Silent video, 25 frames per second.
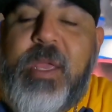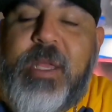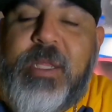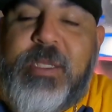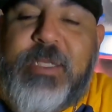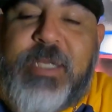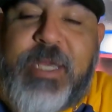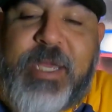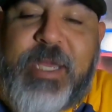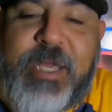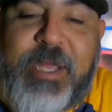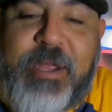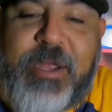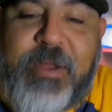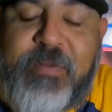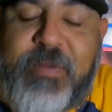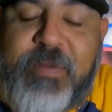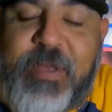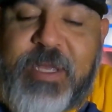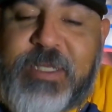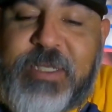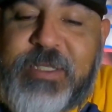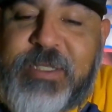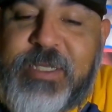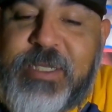taking care of
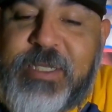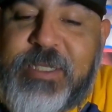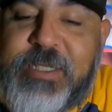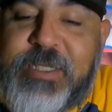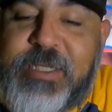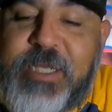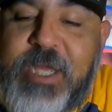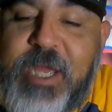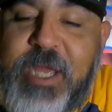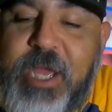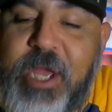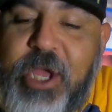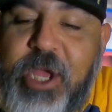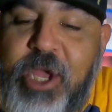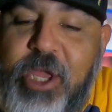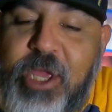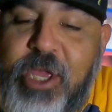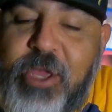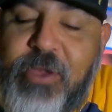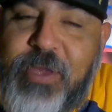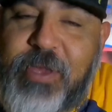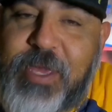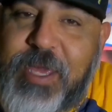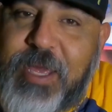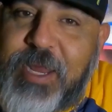business.
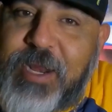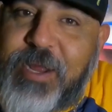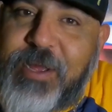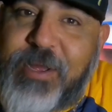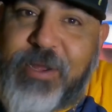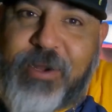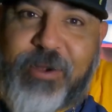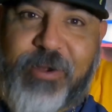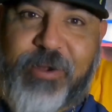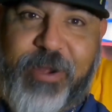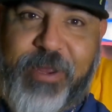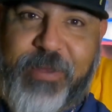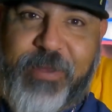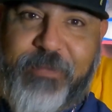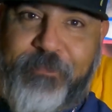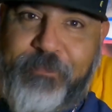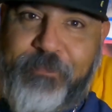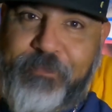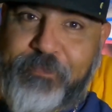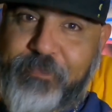You get hungry.